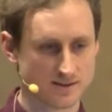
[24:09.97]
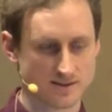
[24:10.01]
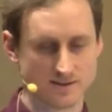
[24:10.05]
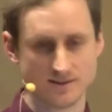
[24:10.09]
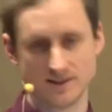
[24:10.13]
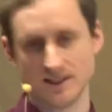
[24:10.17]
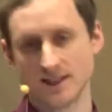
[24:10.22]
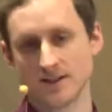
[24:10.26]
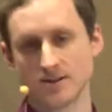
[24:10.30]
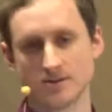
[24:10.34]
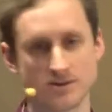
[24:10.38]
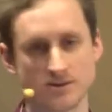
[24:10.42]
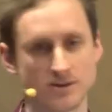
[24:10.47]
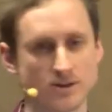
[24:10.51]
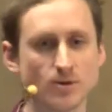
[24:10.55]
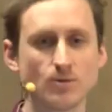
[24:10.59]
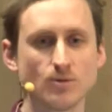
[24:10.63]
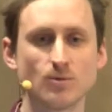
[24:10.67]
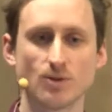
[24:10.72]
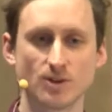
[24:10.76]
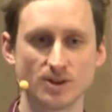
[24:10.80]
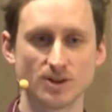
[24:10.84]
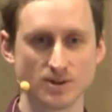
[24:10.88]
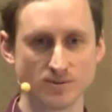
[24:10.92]
don't know
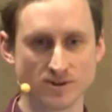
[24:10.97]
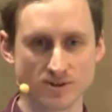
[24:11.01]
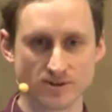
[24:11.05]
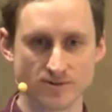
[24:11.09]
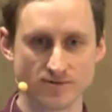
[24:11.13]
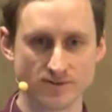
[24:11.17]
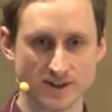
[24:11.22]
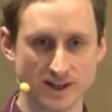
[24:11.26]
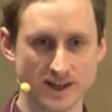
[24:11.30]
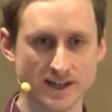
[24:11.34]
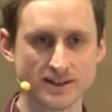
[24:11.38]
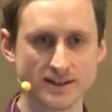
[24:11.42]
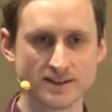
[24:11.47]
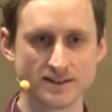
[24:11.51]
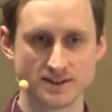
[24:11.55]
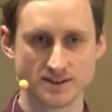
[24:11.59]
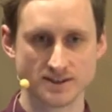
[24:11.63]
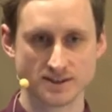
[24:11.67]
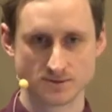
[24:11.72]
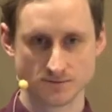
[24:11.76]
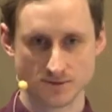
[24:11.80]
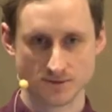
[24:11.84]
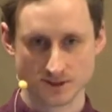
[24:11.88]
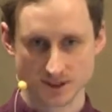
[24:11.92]
what they want to find. They
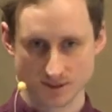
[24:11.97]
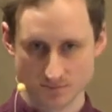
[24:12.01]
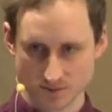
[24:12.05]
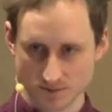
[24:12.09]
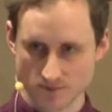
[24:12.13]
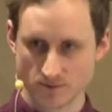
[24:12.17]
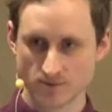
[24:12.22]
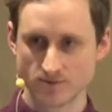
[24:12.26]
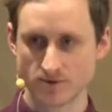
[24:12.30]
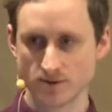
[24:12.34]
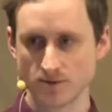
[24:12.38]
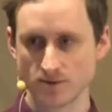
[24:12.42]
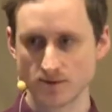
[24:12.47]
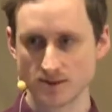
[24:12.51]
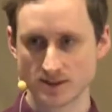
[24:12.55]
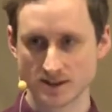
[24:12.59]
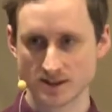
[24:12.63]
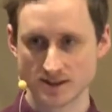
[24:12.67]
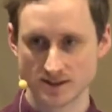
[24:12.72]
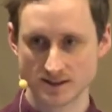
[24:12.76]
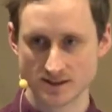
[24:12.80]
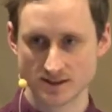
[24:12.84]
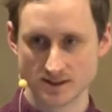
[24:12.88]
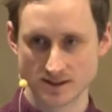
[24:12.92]
just want to be provoked,
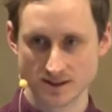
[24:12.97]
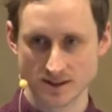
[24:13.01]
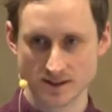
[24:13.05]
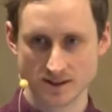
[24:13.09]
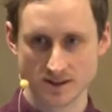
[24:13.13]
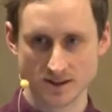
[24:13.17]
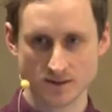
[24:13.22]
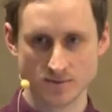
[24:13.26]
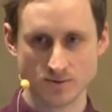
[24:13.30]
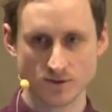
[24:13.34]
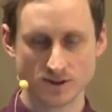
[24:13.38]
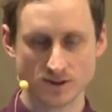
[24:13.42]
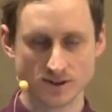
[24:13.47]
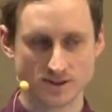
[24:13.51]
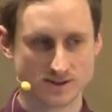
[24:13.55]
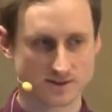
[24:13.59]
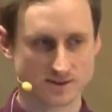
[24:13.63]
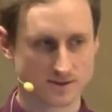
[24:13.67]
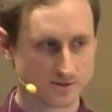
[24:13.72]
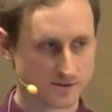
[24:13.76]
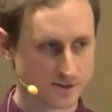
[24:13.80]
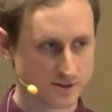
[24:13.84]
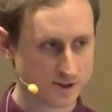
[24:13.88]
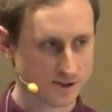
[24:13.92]
and they want
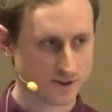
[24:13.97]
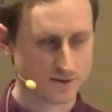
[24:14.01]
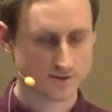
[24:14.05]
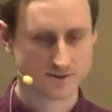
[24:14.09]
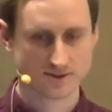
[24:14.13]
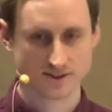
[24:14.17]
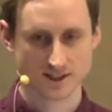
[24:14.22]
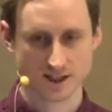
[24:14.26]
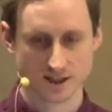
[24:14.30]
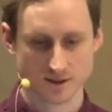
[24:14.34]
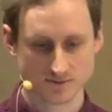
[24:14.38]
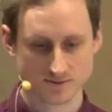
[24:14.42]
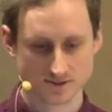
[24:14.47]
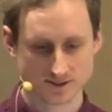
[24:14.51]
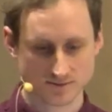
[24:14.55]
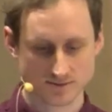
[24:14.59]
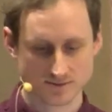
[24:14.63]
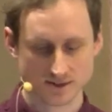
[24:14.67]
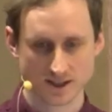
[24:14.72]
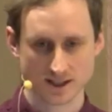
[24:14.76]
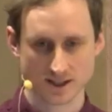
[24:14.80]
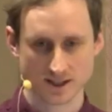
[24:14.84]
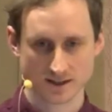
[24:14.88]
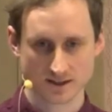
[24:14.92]
sort of cues to help
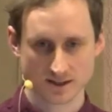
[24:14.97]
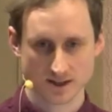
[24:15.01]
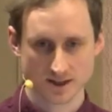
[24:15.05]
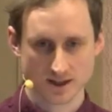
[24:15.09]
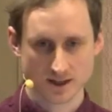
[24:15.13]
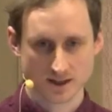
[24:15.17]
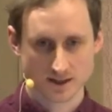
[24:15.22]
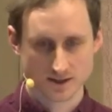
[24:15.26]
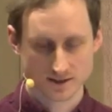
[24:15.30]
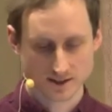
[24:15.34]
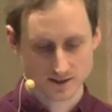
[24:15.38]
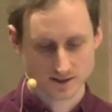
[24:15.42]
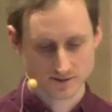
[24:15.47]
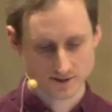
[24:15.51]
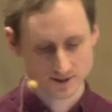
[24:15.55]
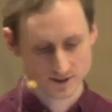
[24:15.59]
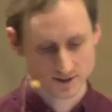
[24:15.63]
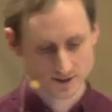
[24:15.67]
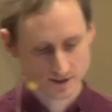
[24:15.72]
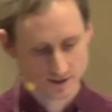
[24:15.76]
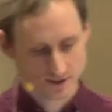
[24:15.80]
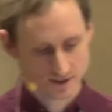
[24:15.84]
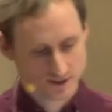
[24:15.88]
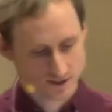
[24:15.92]
stimulate their
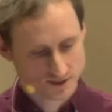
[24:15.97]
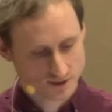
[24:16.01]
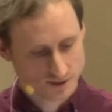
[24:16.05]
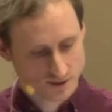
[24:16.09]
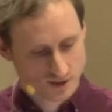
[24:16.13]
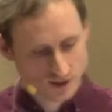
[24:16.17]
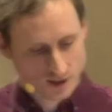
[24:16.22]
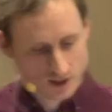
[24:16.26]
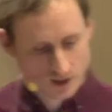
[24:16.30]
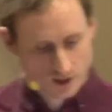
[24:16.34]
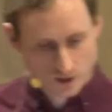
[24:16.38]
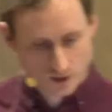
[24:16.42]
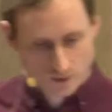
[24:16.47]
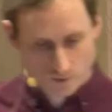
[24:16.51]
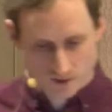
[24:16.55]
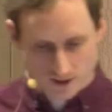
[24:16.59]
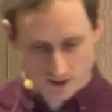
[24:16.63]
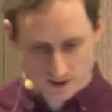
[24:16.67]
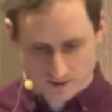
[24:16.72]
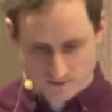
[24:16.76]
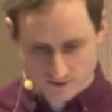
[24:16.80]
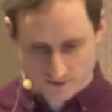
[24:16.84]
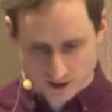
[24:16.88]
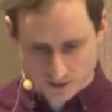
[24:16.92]
research. So
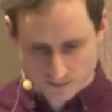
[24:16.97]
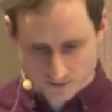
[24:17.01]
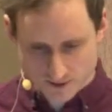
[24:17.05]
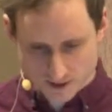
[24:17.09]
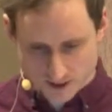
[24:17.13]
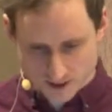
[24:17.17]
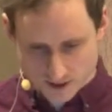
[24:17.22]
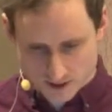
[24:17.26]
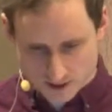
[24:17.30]
we're developing,